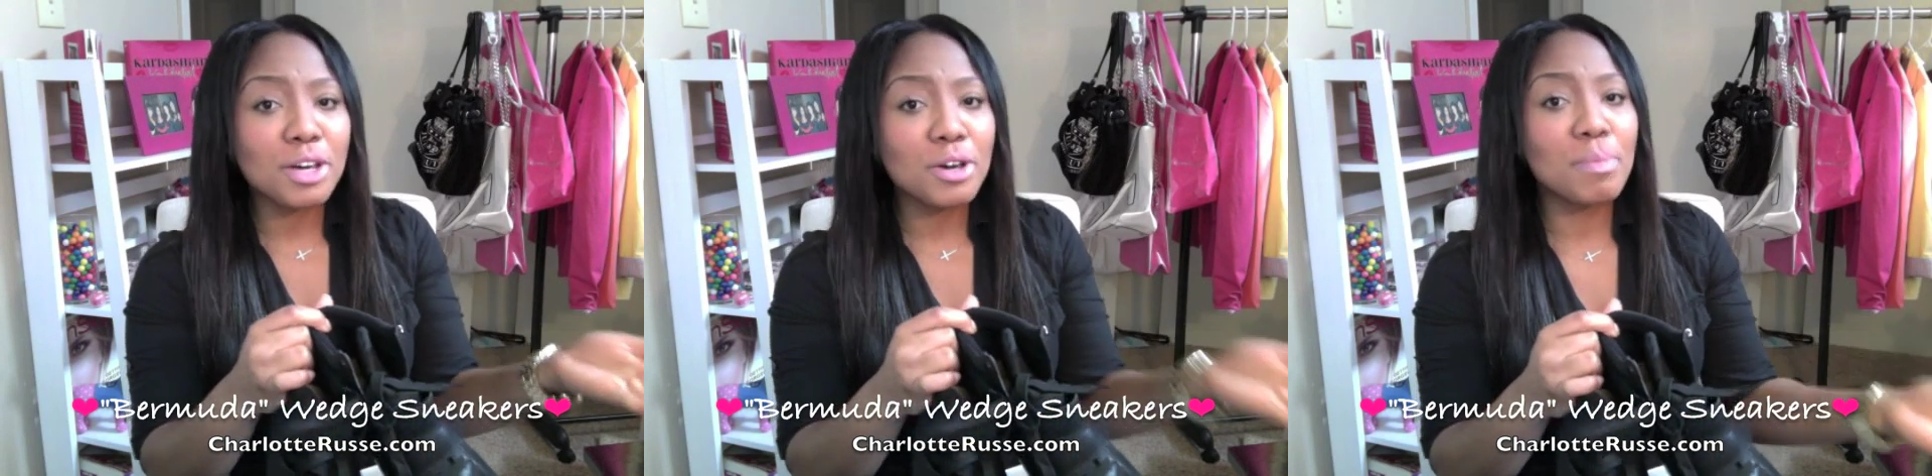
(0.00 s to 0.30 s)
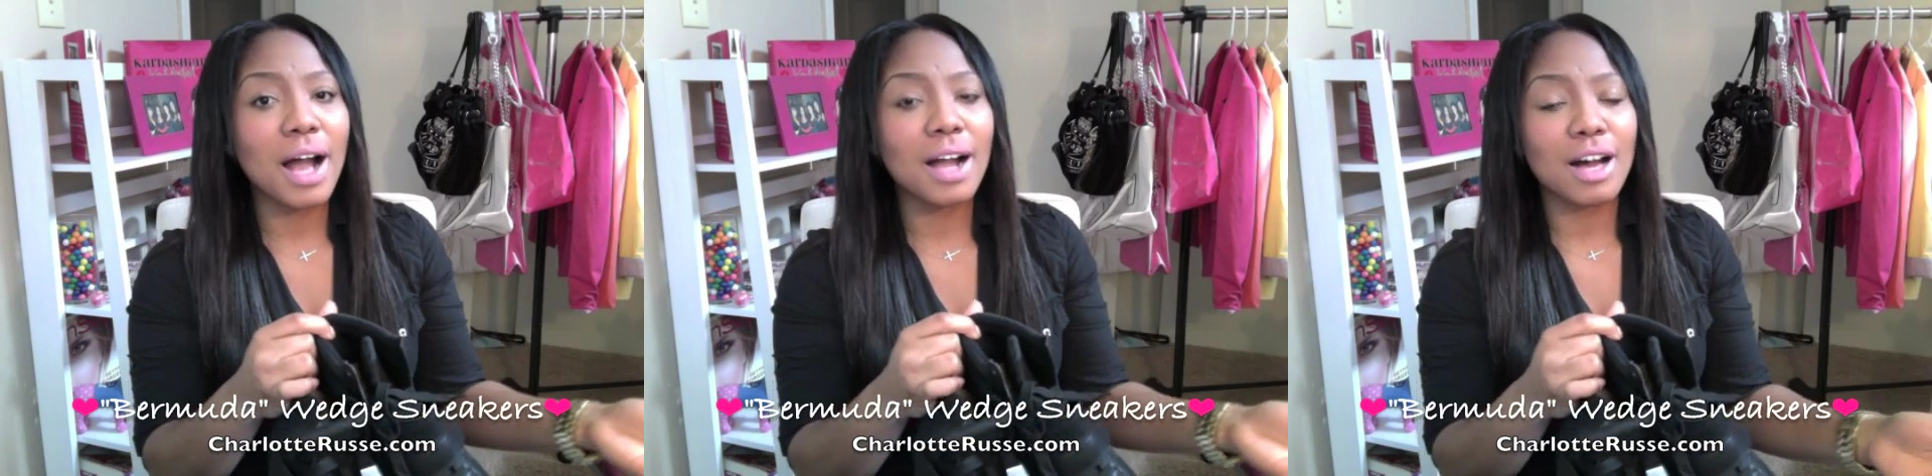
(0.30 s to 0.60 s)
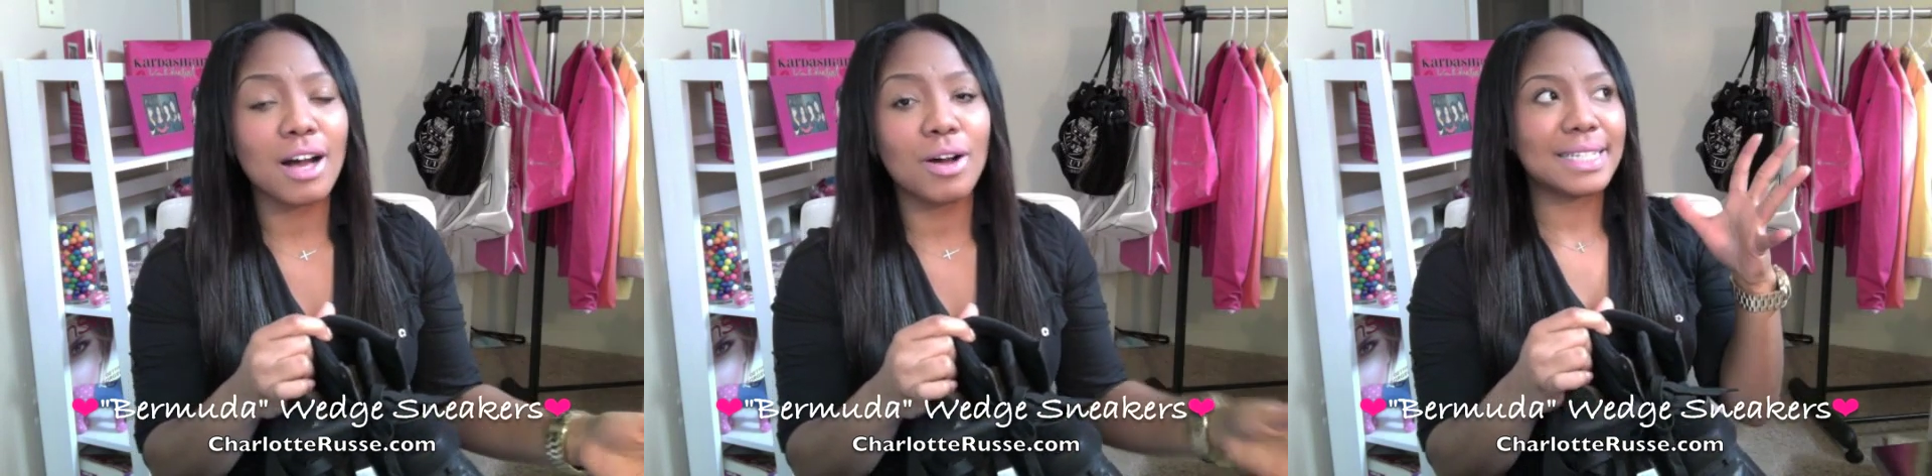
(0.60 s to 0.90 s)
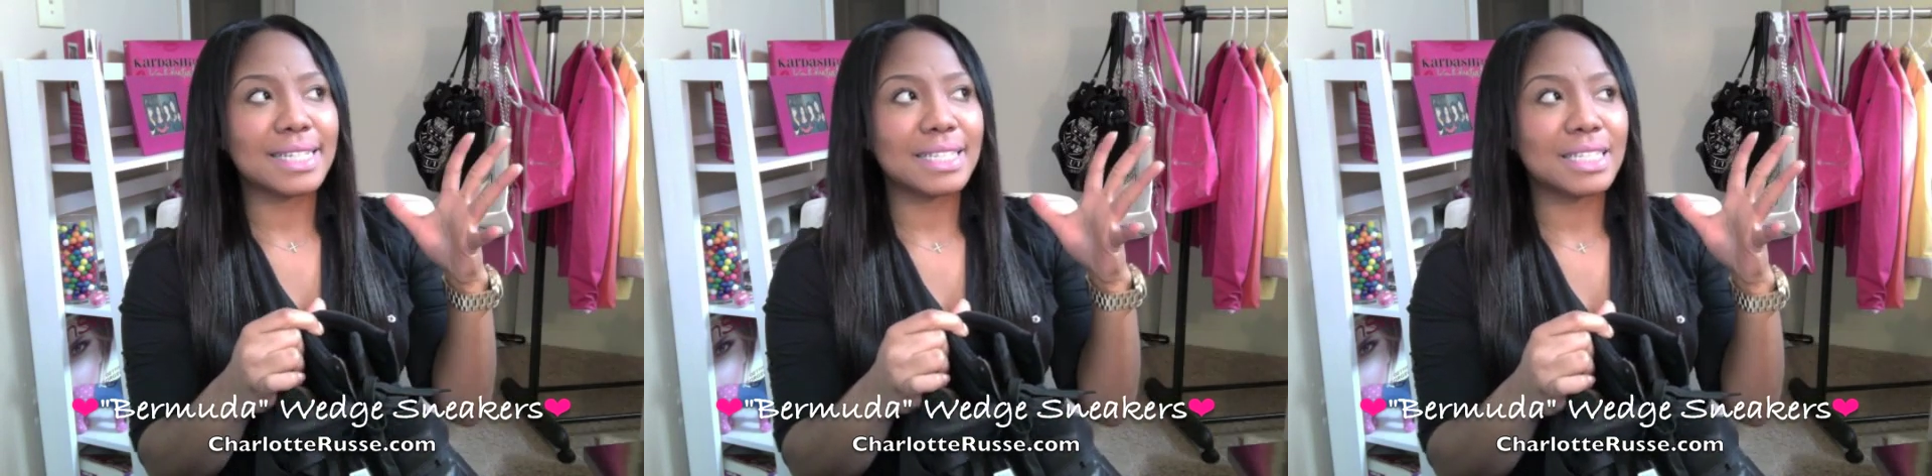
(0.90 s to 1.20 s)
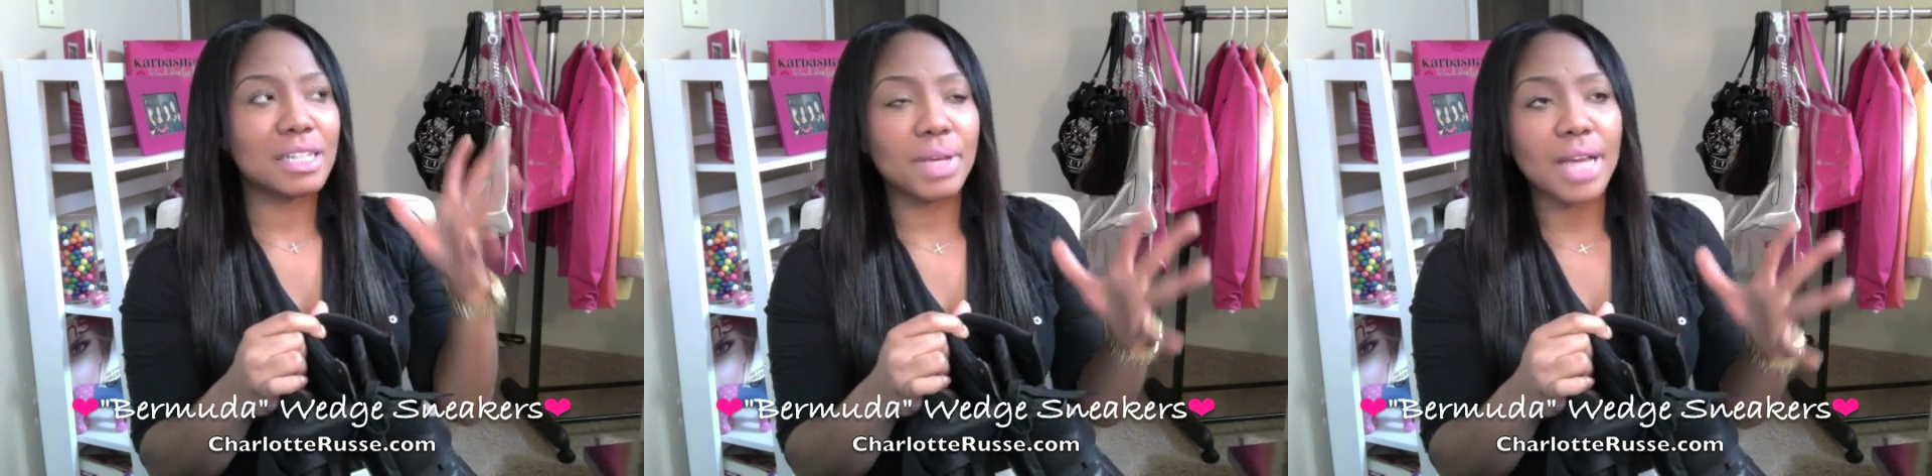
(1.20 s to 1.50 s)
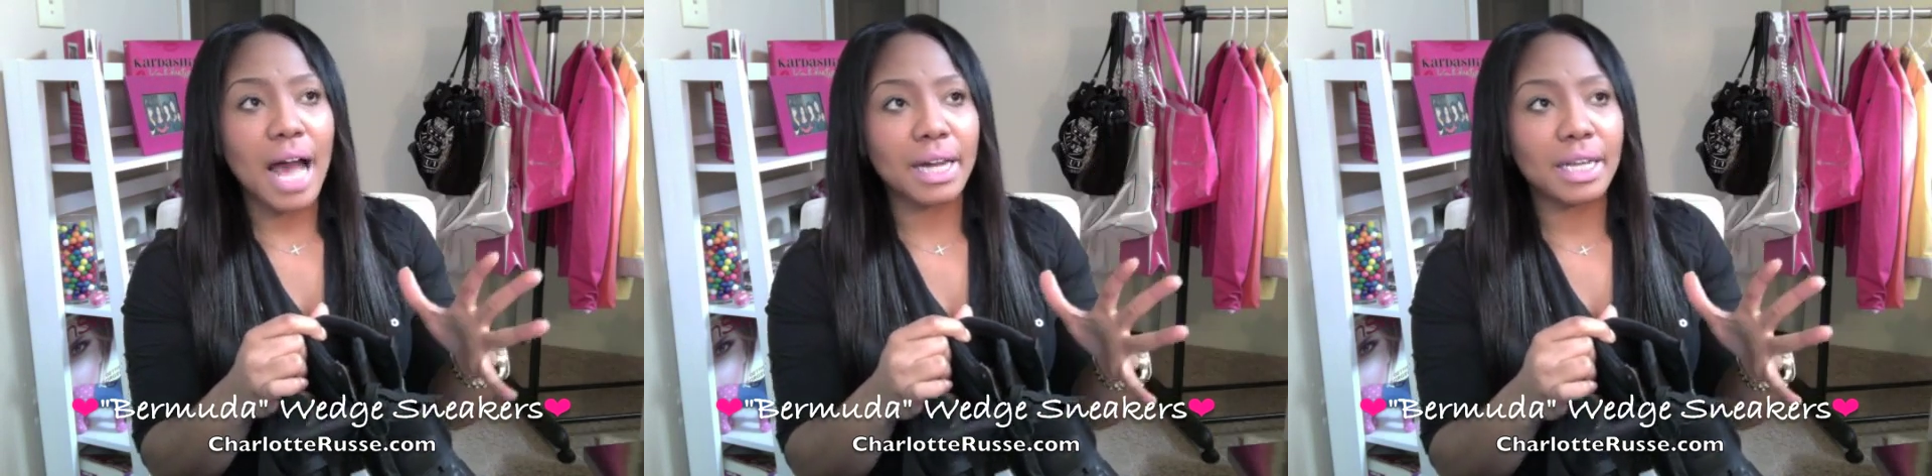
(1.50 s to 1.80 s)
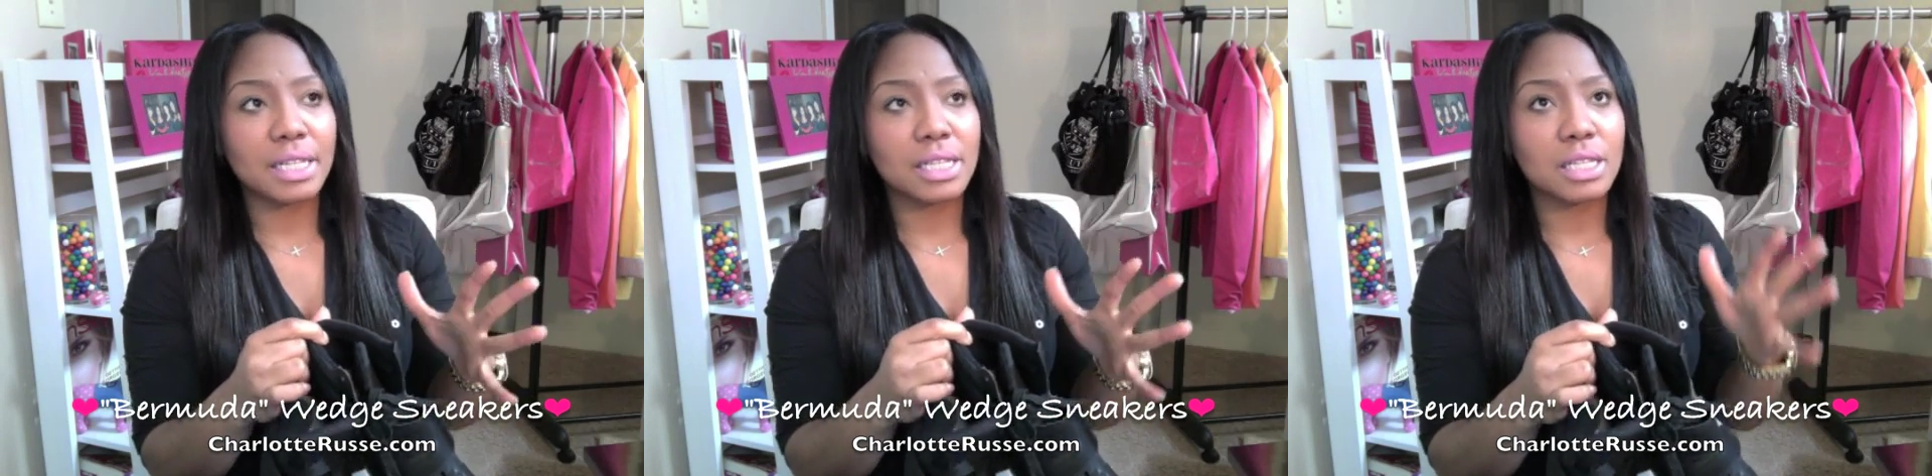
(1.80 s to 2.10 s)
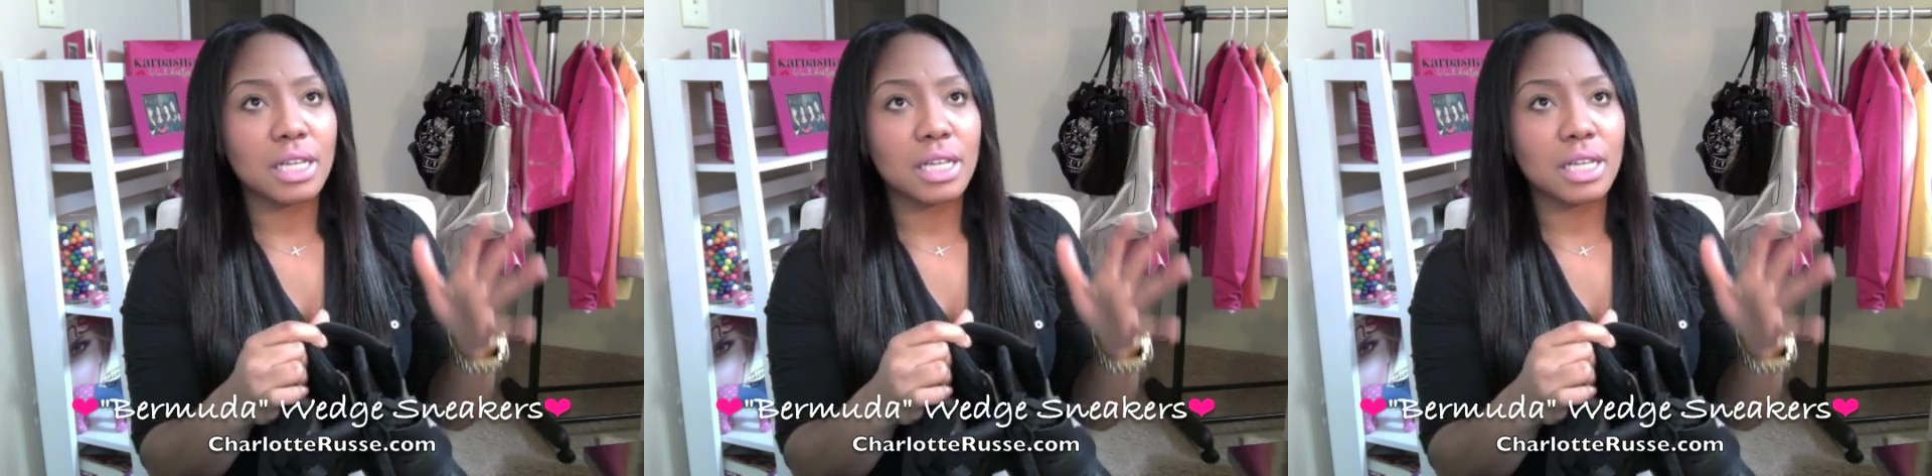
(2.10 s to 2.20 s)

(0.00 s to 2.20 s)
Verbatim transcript: coupon code? To be honest,